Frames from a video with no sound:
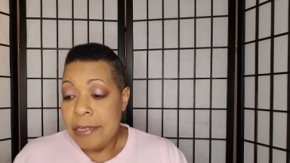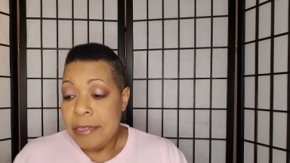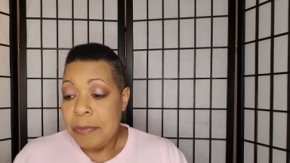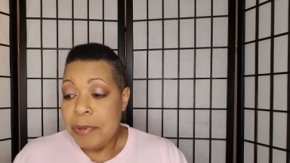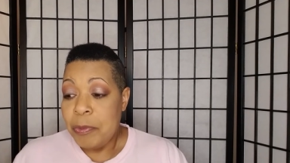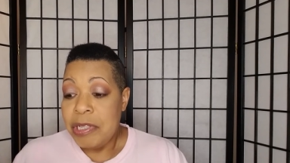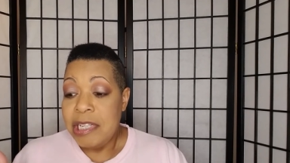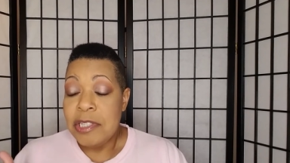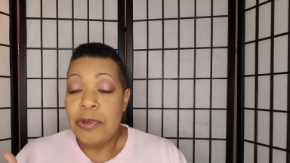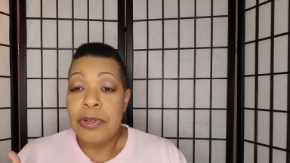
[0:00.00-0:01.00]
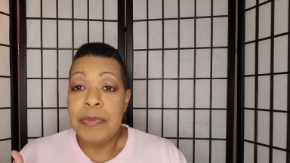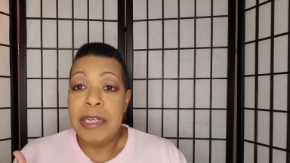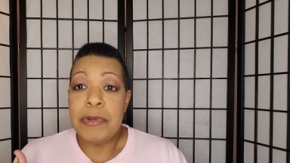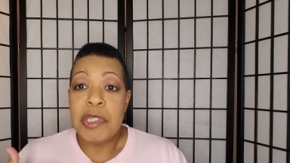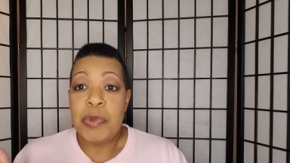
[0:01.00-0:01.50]
But what that told me
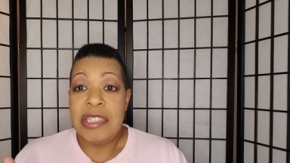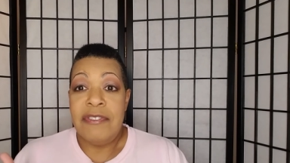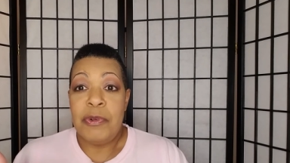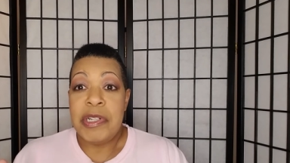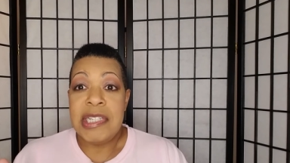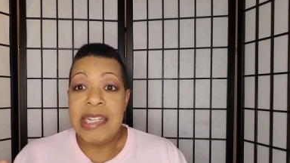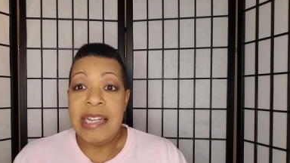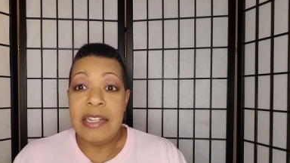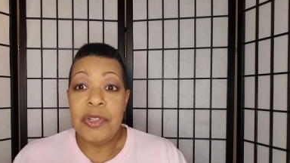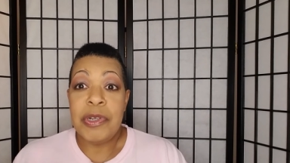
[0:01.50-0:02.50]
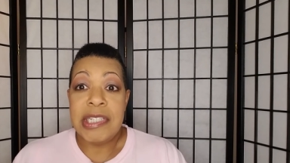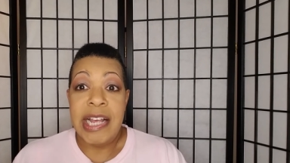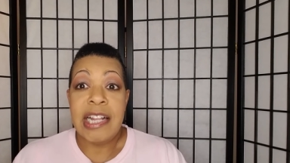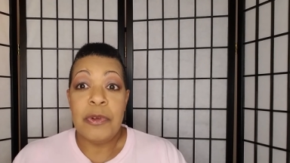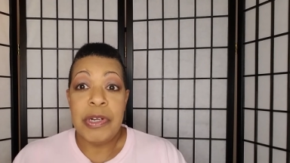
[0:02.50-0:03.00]
was whichever one said it knew
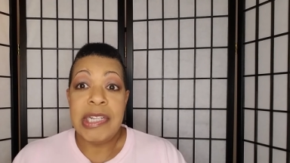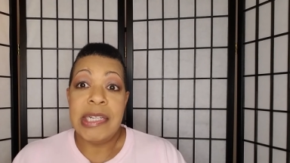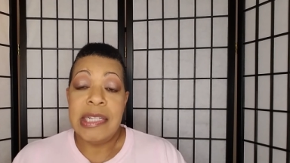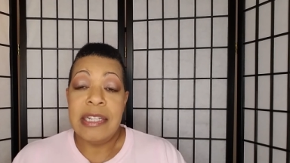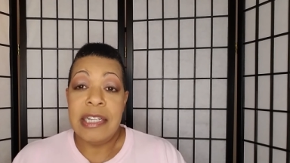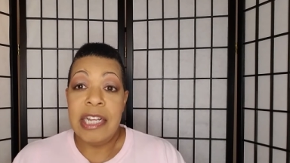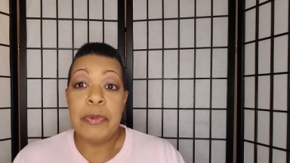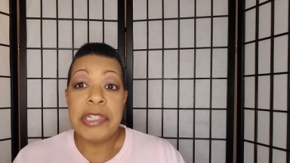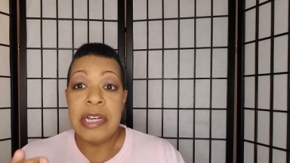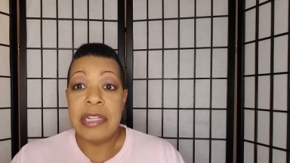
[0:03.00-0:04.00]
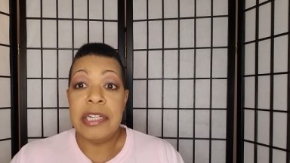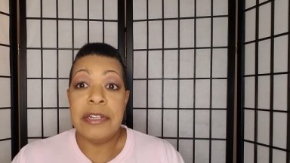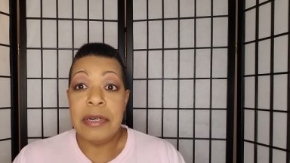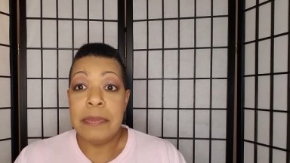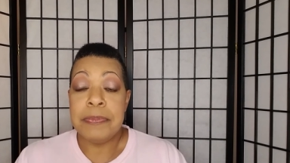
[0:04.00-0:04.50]
exactly what he did. And they were telling
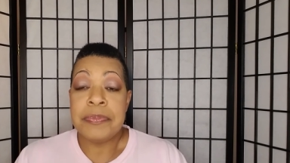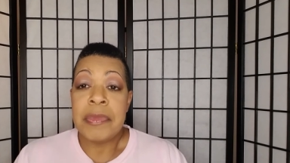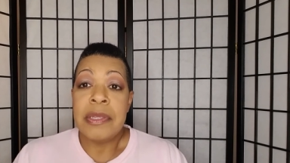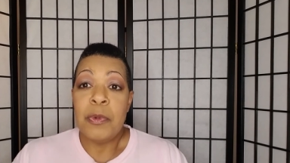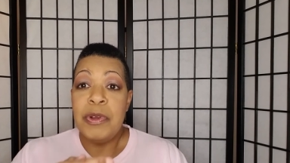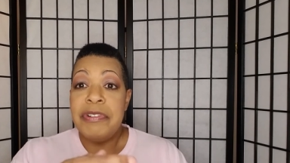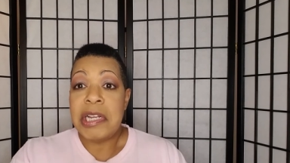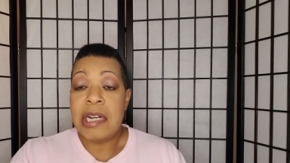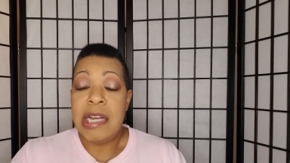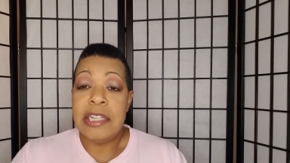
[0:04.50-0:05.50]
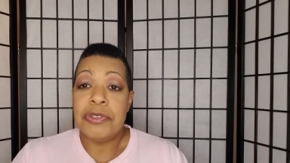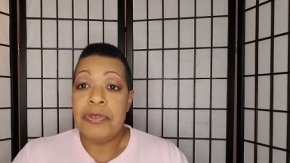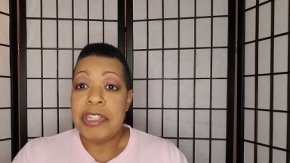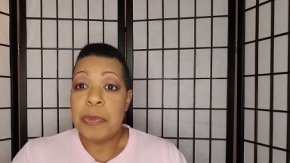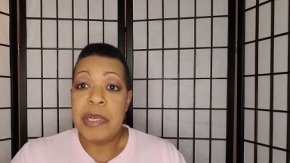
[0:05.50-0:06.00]
him, we recognize you and
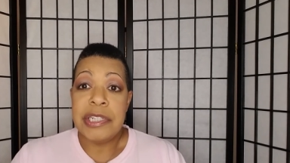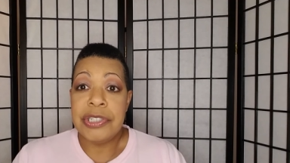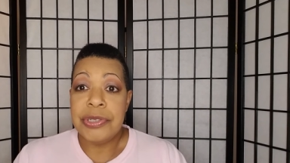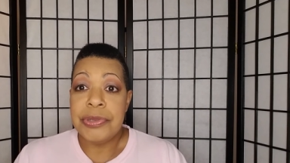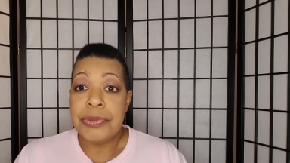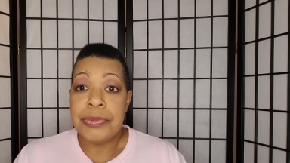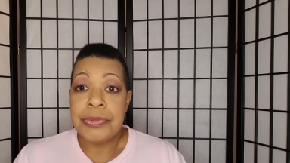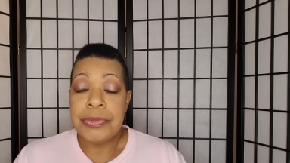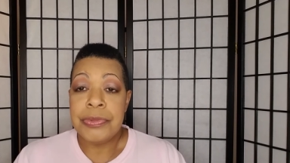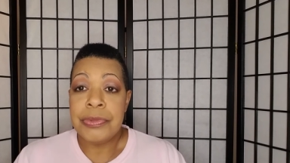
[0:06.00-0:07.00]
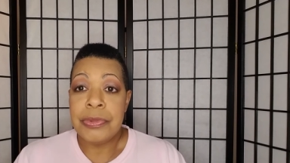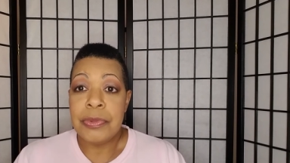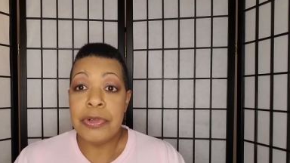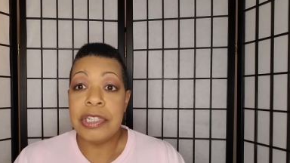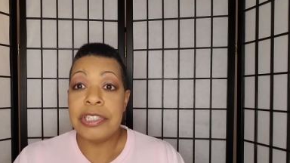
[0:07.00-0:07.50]
respect you.
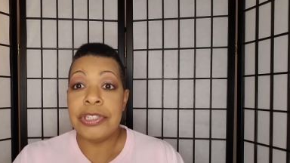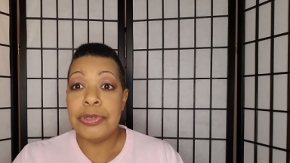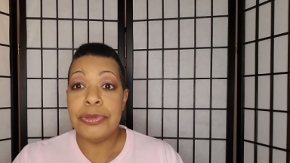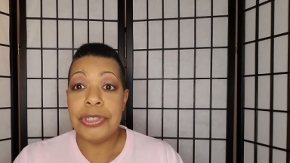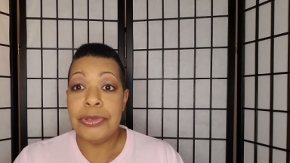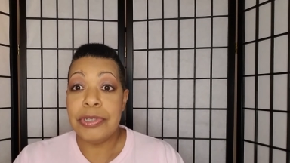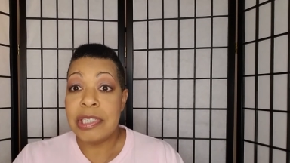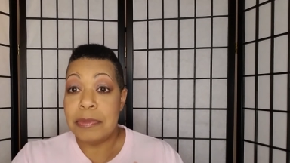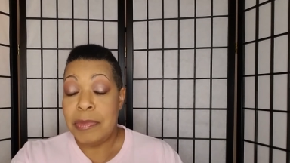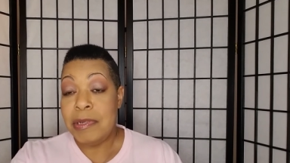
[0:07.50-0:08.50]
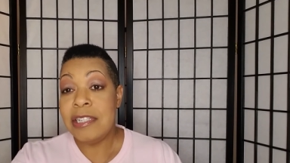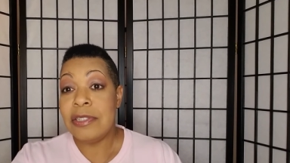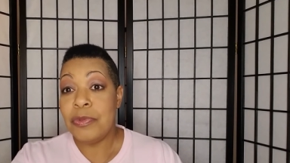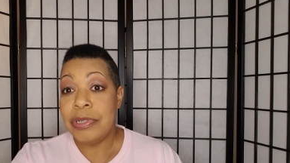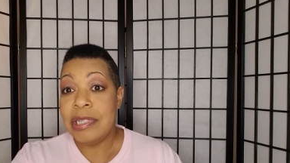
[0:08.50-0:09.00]
We'll excuse you, because he's
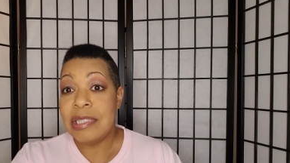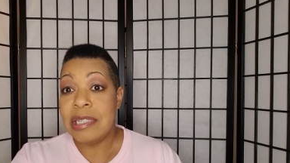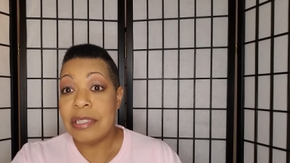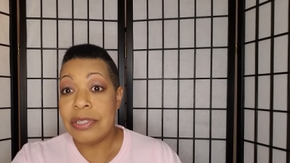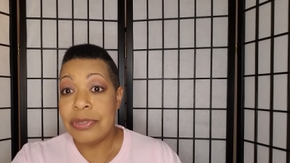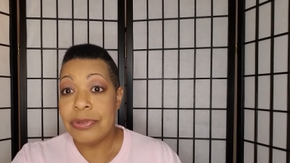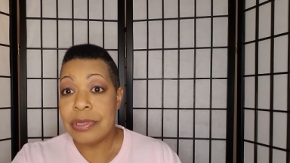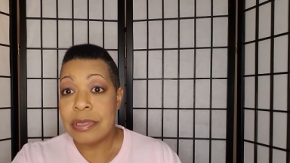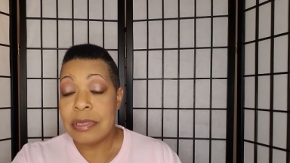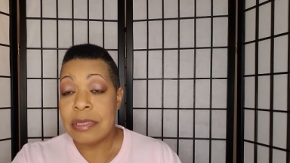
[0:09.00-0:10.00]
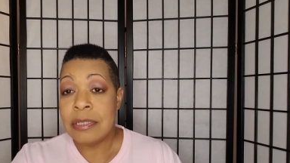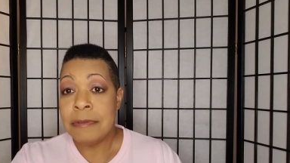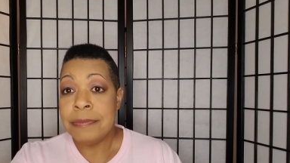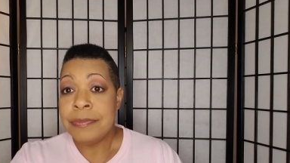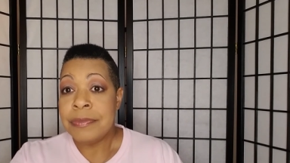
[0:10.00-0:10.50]
the one that said excuse us.
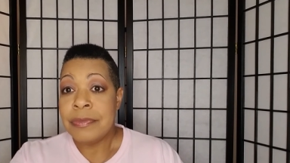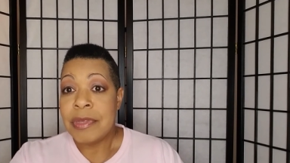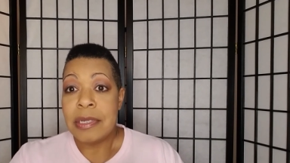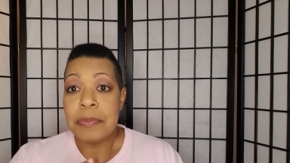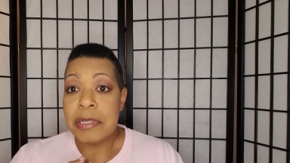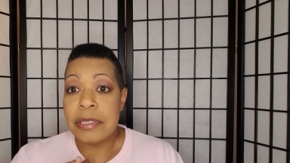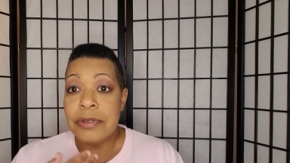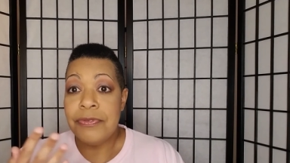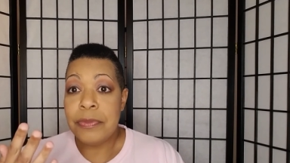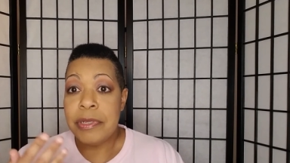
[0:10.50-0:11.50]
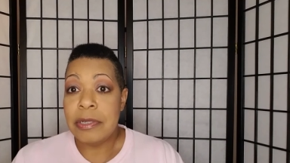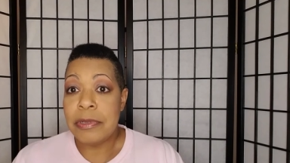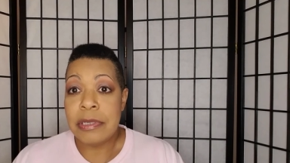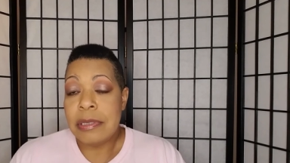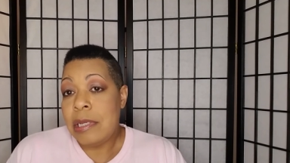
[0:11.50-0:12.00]
But still, for me, it
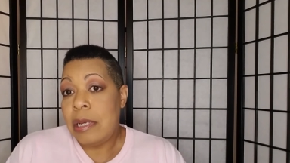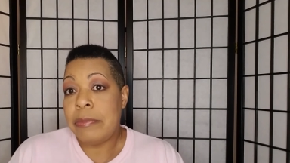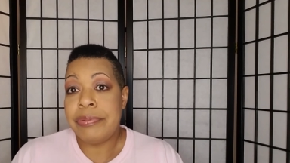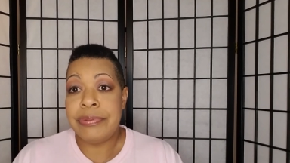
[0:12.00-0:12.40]
was just like...